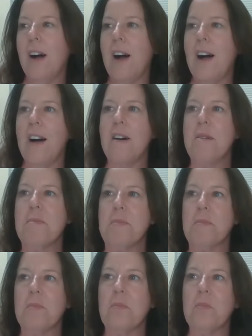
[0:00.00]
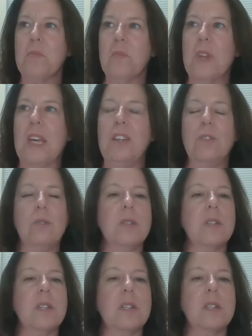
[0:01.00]
Um, can
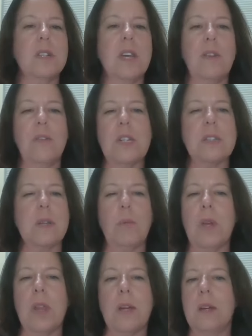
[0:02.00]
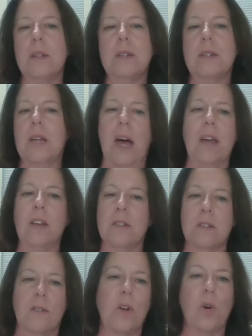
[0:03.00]
you give us some of the
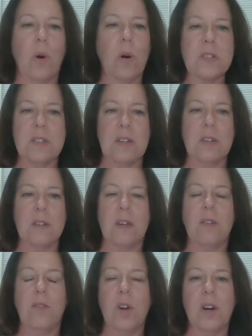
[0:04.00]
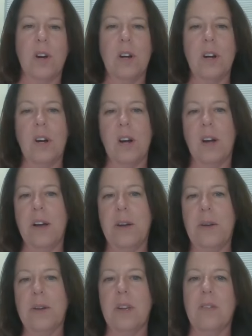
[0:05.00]
titles of the courses? Give
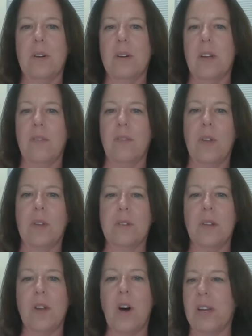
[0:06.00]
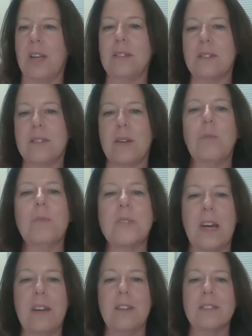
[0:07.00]
the audience some
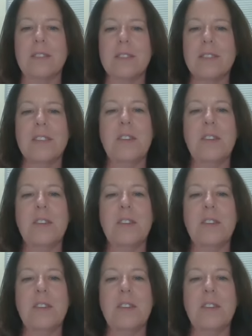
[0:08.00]
titles.